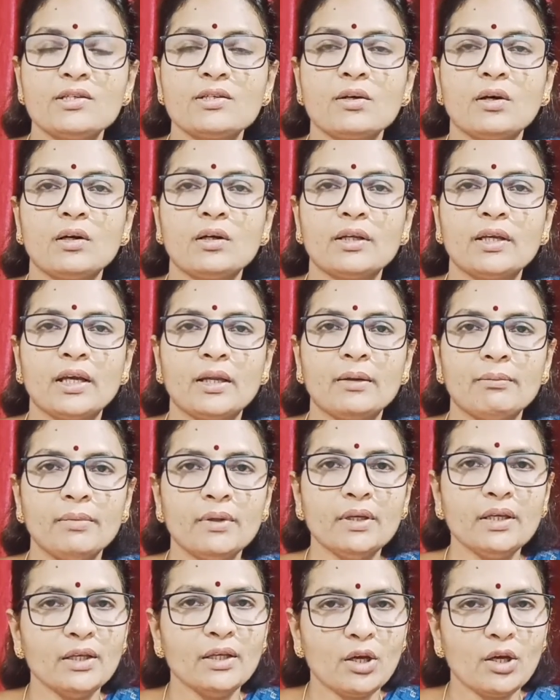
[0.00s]
and
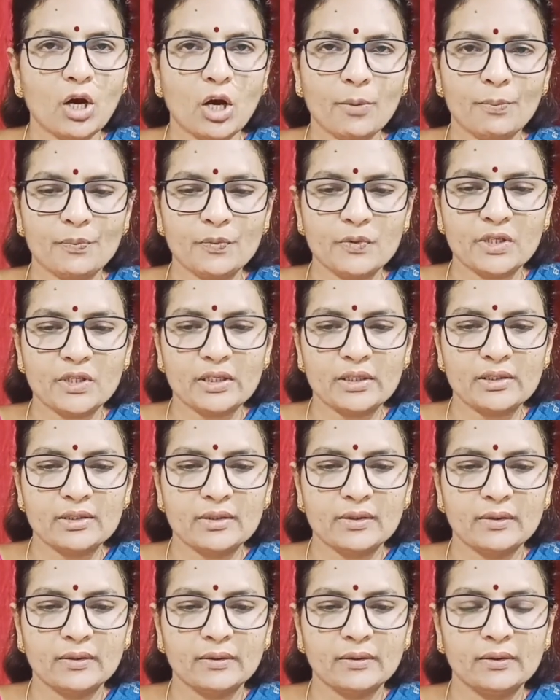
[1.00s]
salt can be
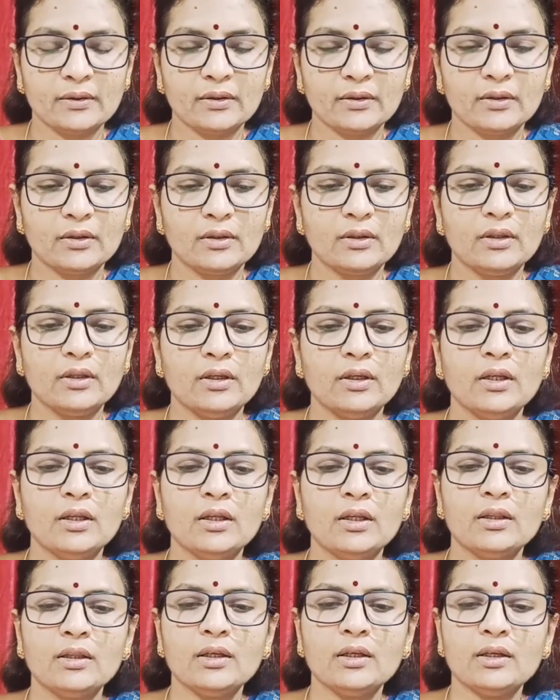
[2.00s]
obtained.
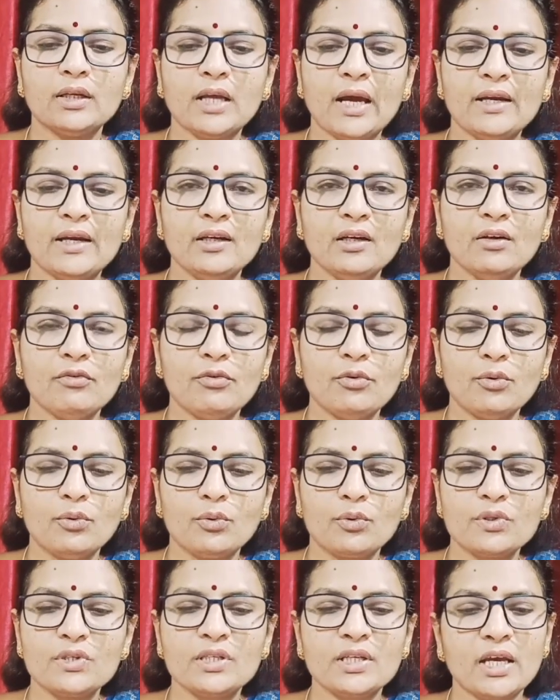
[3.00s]
The
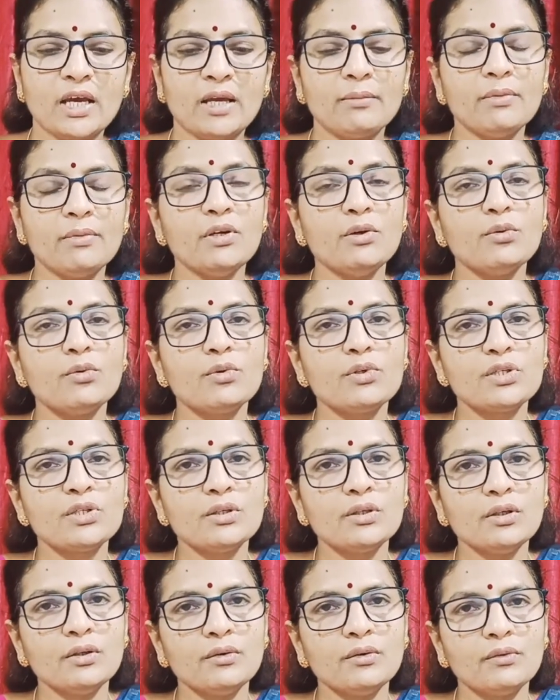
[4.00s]
tidal force can be
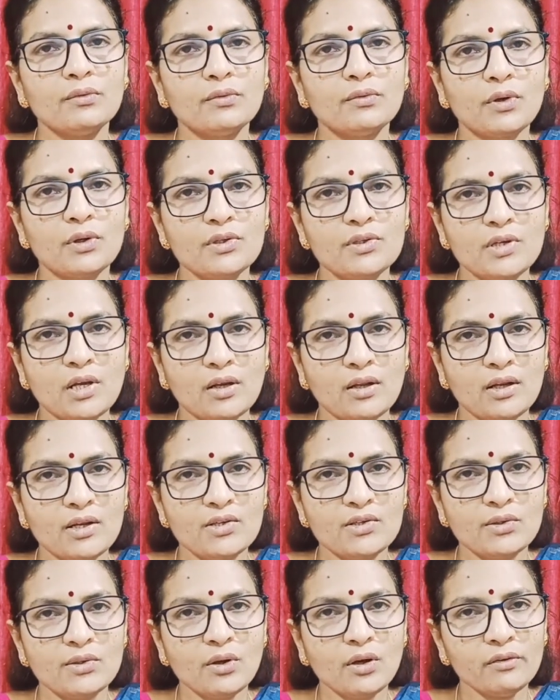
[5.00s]
used for
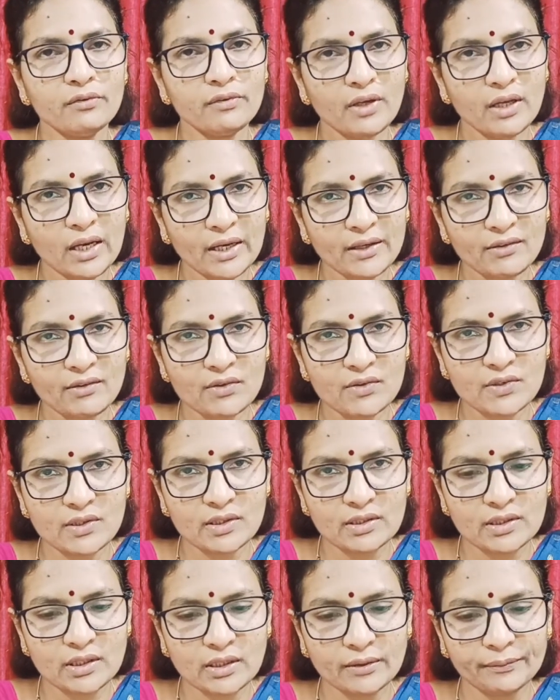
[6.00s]
generation of
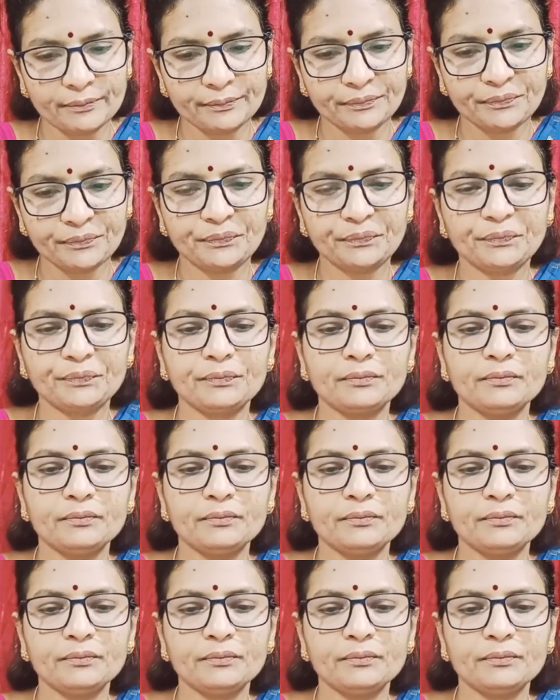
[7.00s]
electricity.